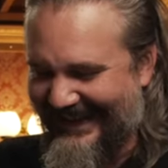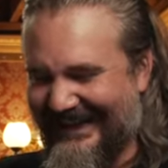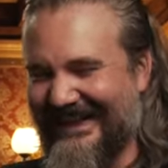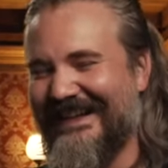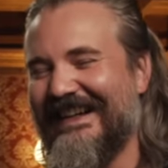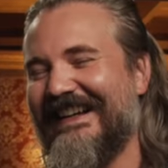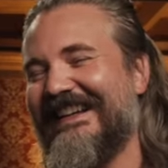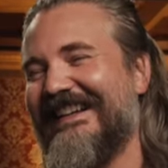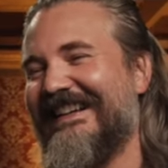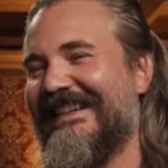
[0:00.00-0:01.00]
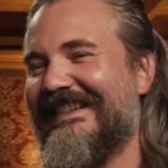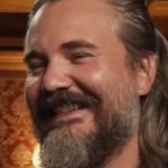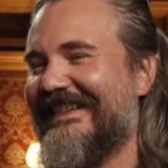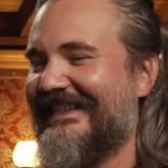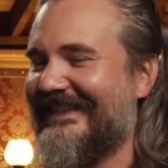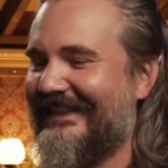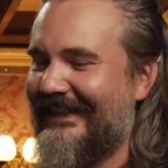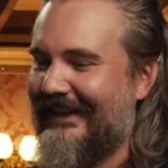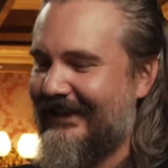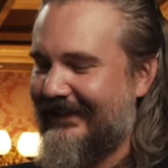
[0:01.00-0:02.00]

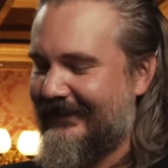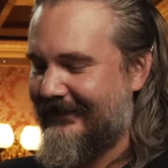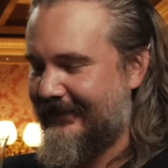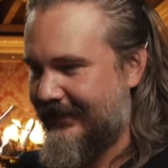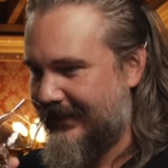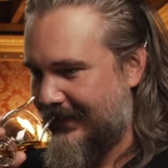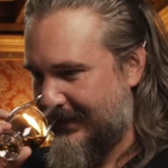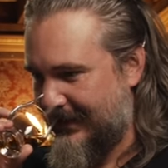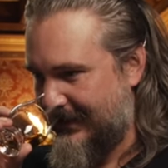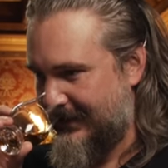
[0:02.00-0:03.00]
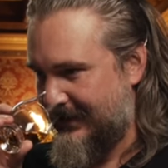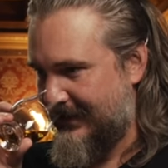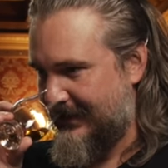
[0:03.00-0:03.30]
(not speaking)